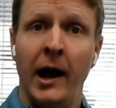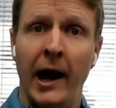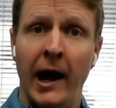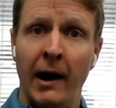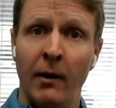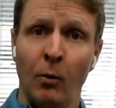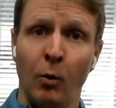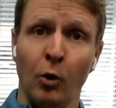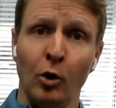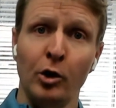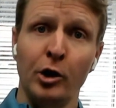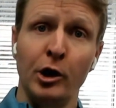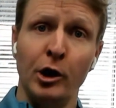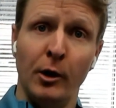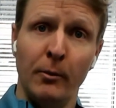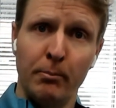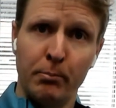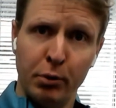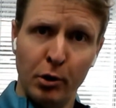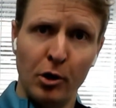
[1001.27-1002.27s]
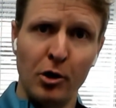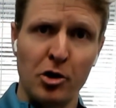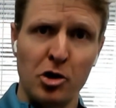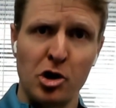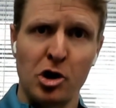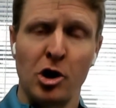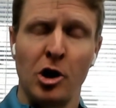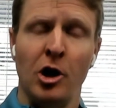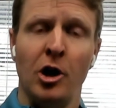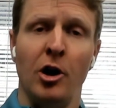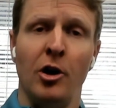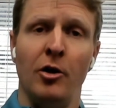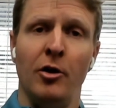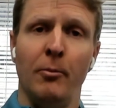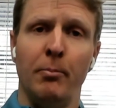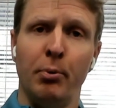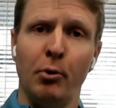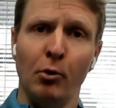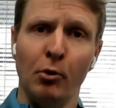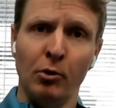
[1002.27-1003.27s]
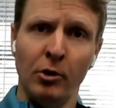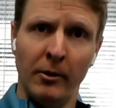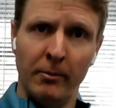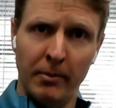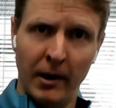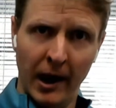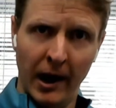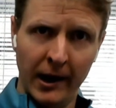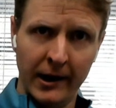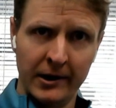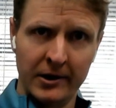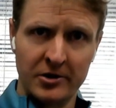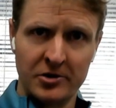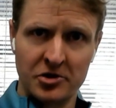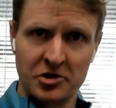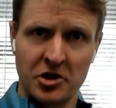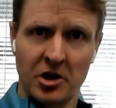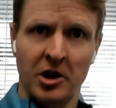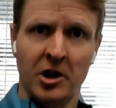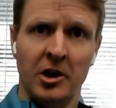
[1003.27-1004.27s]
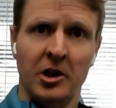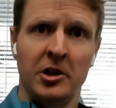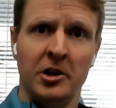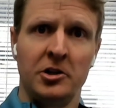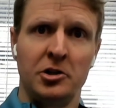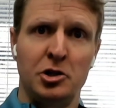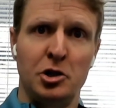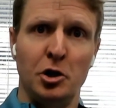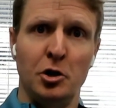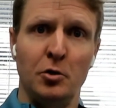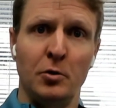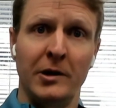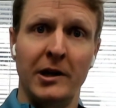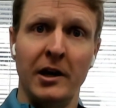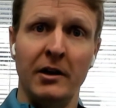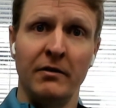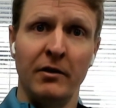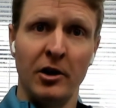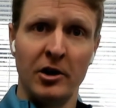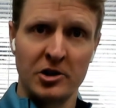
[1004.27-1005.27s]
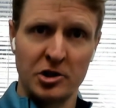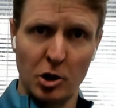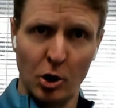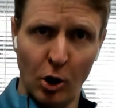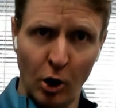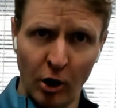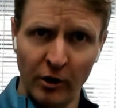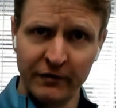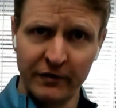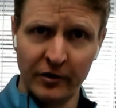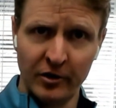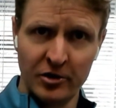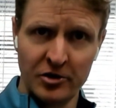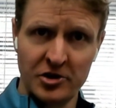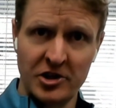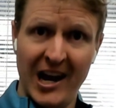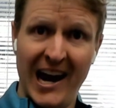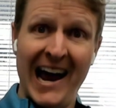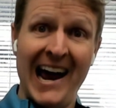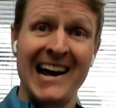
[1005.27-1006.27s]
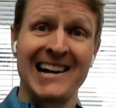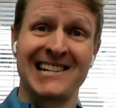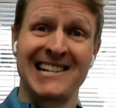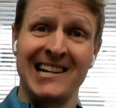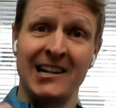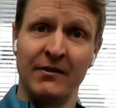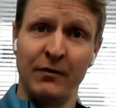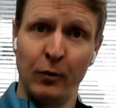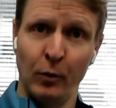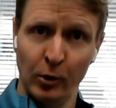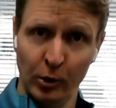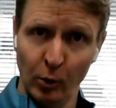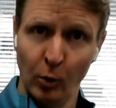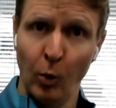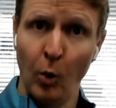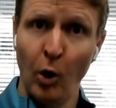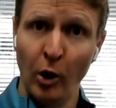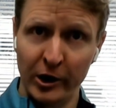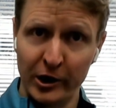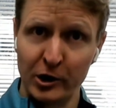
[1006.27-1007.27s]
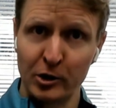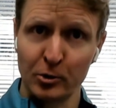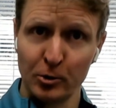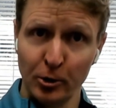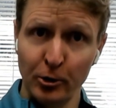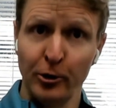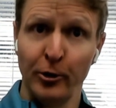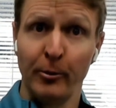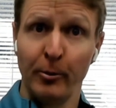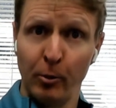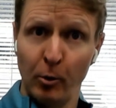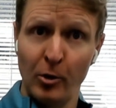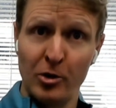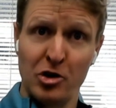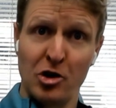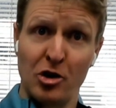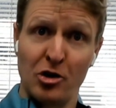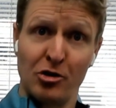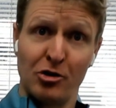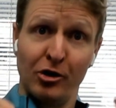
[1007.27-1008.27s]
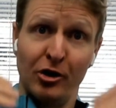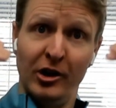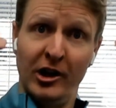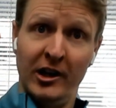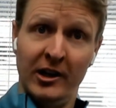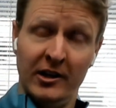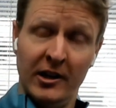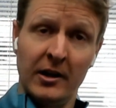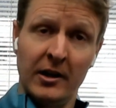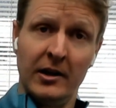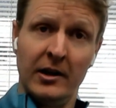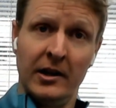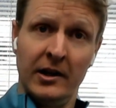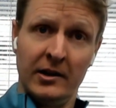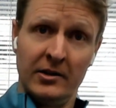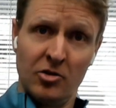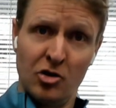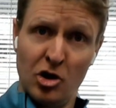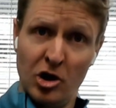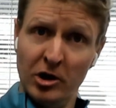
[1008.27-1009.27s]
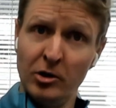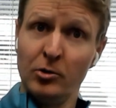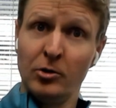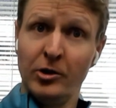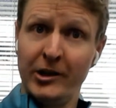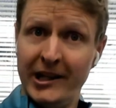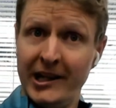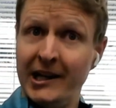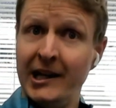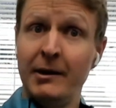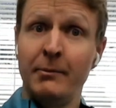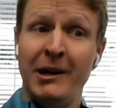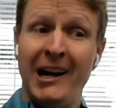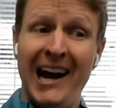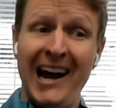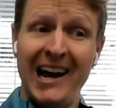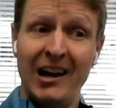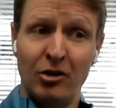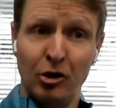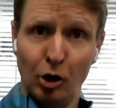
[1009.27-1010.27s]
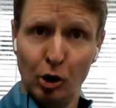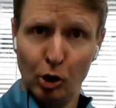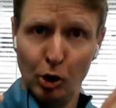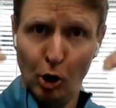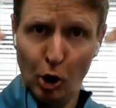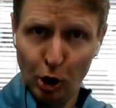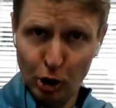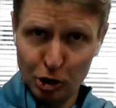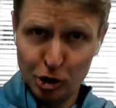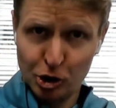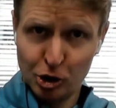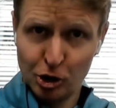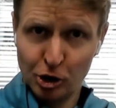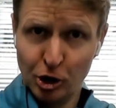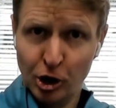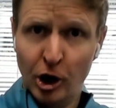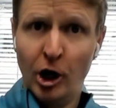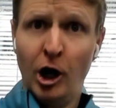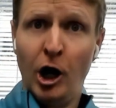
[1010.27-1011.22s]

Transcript: and we're going to push the pool of buyers to give us offers as if we're one group, which is generally in M&A, the larger